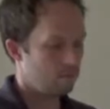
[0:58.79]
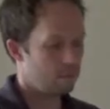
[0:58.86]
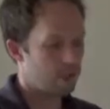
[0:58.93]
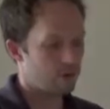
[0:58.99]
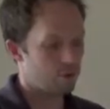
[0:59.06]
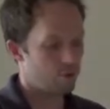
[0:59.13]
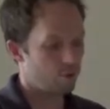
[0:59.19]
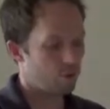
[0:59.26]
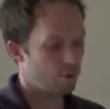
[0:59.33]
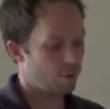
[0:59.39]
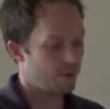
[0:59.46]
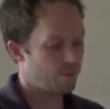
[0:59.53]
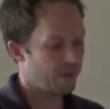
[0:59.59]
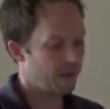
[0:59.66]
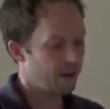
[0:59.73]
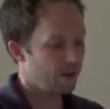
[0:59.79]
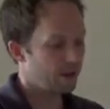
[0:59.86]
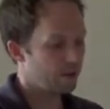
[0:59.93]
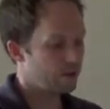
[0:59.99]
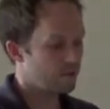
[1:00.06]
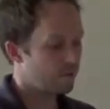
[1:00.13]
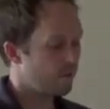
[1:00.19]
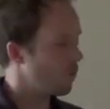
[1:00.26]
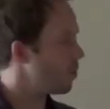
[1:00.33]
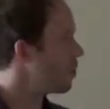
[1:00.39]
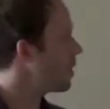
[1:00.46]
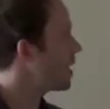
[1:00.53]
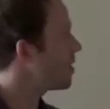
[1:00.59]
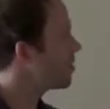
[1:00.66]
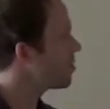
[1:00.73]
Next rule, there's 4
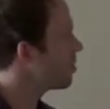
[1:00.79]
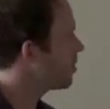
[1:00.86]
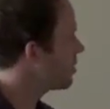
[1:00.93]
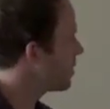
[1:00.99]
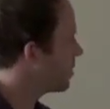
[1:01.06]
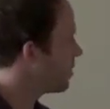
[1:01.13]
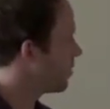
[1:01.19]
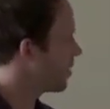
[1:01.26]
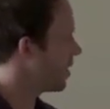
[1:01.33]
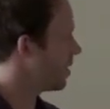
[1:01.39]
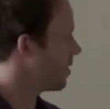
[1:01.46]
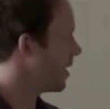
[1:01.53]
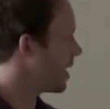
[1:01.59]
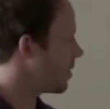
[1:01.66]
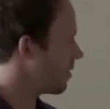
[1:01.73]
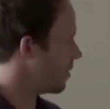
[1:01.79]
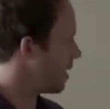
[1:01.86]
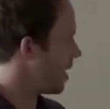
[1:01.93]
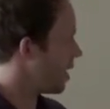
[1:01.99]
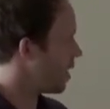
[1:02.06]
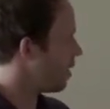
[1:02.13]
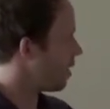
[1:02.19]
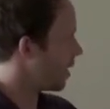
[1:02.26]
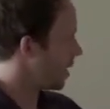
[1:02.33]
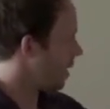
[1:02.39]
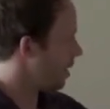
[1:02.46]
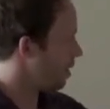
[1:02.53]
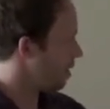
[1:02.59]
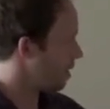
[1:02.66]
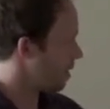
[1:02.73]
manuscripts that are written later than L. I
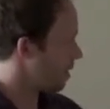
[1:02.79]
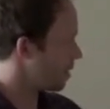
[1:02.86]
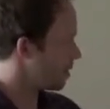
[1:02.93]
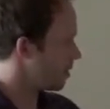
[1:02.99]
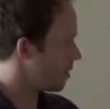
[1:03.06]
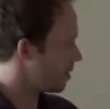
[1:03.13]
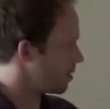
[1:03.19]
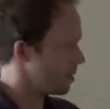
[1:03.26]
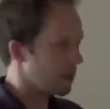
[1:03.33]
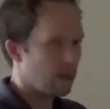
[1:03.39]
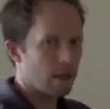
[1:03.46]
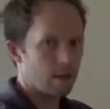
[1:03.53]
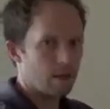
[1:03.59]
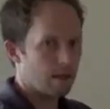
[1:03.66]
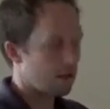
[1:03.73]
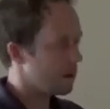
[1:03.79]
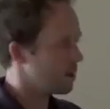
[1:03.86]
can't link that to this, I can't link